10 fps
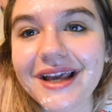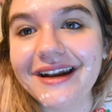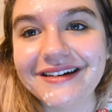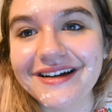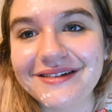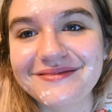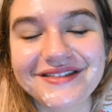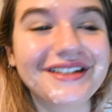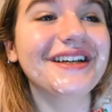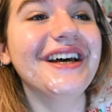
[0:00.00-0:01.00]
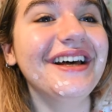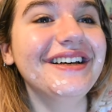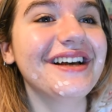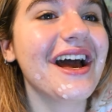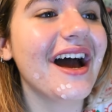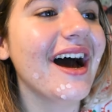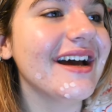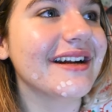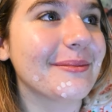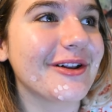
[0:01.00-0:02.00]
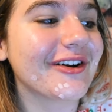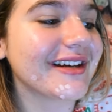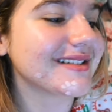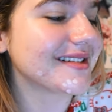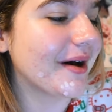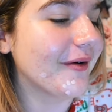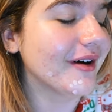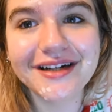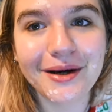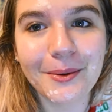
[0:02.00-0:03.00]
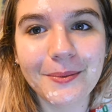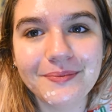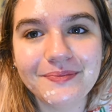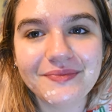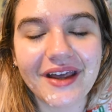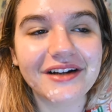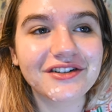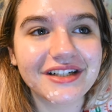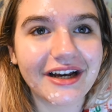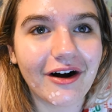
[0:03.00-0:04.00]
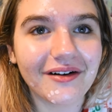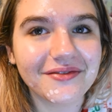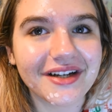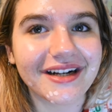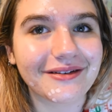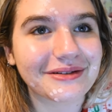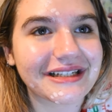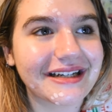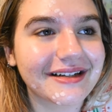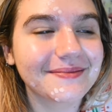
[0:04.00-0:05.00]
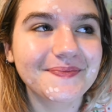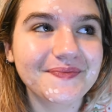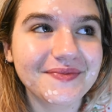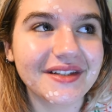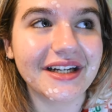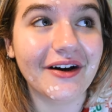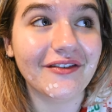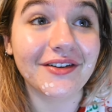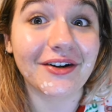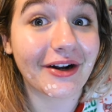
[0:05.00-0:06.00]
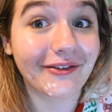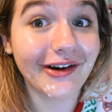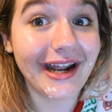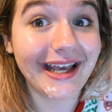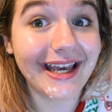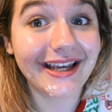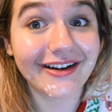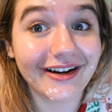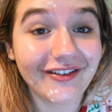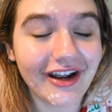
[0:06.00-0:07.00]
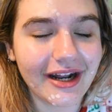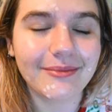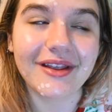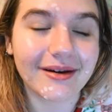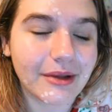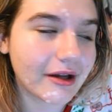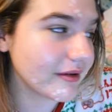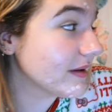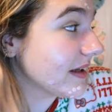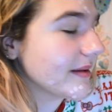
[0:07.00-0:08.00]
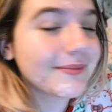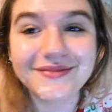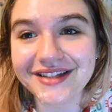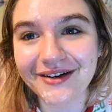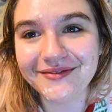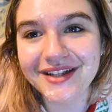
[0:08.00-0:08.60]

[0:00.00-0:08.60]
Editing and uploading. So, you know, I took a day off and I was like, you know, you're gonna regret it. You're gonna regret it. And yeah, I did. So.